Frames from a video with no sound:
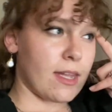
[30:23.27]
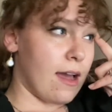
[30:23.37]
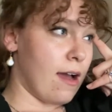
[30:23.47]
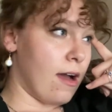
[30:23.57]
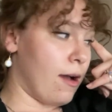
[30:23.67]

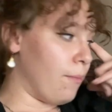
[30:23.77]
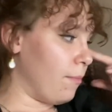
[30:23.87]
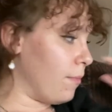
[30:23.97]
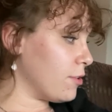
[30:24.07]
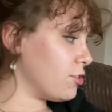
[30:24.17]

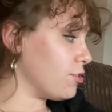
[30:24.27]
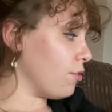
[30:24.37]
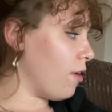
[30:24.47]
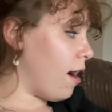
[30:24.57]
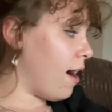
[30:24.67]

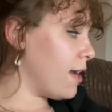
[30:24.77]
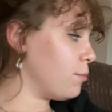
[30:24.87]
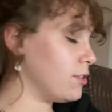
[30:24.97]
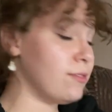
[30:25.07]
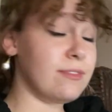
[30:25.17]
So I
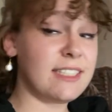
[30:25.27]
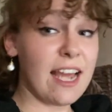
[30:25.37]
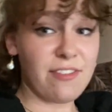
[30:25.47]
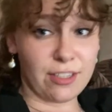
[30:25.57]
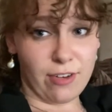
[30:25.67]
would
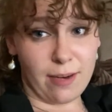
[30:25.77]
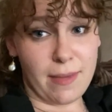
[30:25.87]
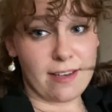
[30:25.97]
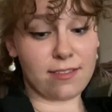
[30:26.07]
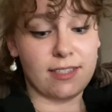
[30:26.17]
definitely
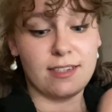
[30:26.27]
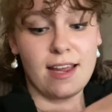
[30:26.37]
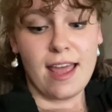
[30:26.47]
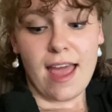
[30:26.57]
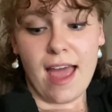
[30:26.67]
recommend.
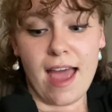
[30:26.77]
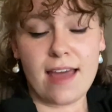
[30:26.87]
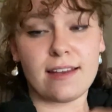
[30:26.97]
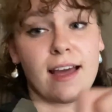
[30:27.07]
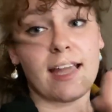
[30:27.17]

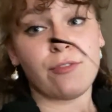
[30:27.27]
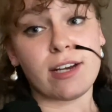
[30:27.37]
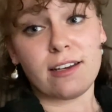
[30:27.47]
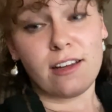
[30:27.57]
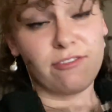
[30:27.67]
And I
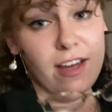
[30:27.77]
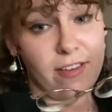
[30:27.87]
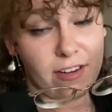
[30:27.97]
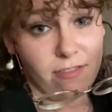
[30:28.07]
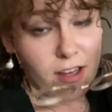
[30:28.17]
rated it a 5
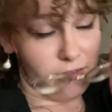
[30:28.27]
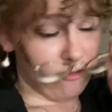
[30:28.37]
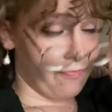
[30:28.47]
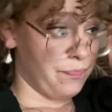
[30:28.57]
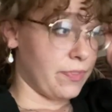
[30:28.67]
out of 5.
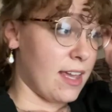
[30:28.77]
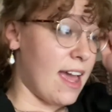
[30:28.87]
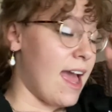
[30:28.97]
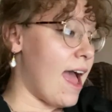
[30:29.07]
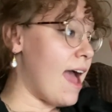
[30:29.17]

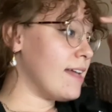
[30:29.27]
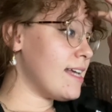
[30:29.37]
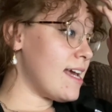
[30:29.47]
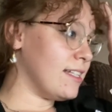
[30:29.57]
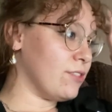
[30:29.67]
And
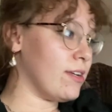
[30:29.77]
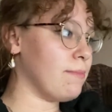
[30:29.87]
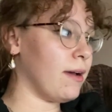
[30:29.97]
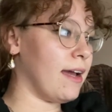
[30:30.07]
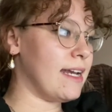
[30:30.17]
it is written
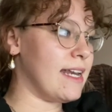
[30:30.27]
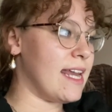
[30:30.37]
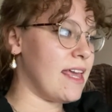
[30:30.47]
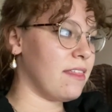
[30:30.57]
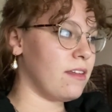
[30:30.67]
by
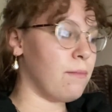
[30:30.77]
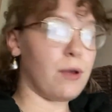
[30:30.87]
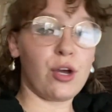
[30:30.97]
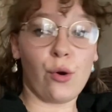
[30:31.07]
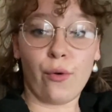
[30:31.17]
Nathan
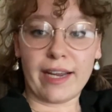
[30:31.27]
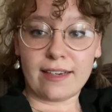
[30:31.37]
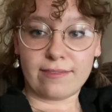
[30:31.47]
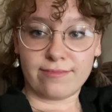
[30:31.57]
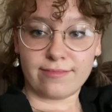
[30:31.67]

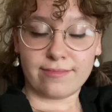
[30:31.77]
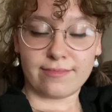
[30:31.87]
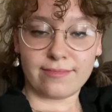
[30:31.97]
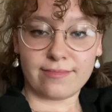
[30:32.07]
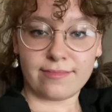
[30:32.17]
Burgoyne.
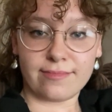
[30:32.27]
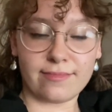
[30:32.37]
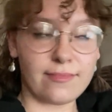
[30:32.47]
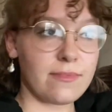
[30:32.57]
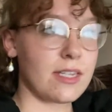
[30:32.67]

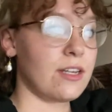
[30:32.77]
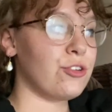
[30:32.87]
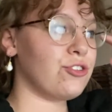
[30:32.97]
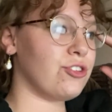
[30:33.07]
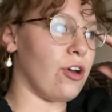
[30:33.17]

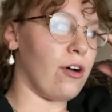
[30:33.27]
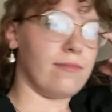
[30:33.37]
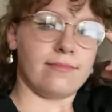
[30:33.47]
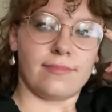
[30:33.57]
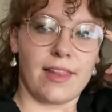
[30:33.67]
So
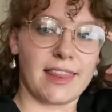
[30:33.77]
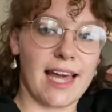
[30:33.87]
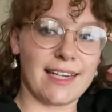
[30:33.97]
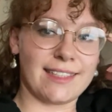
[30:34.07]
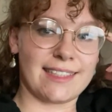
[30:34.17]

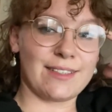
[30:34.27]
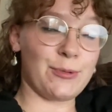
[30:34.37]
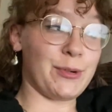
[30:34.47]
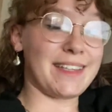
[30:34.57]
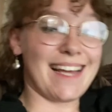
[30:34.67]
that is
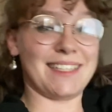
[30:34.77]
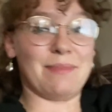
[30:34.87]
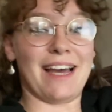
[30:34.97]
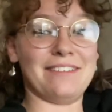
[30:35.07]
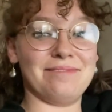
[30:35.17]
what that's
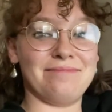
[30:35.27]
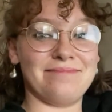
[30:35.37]
about.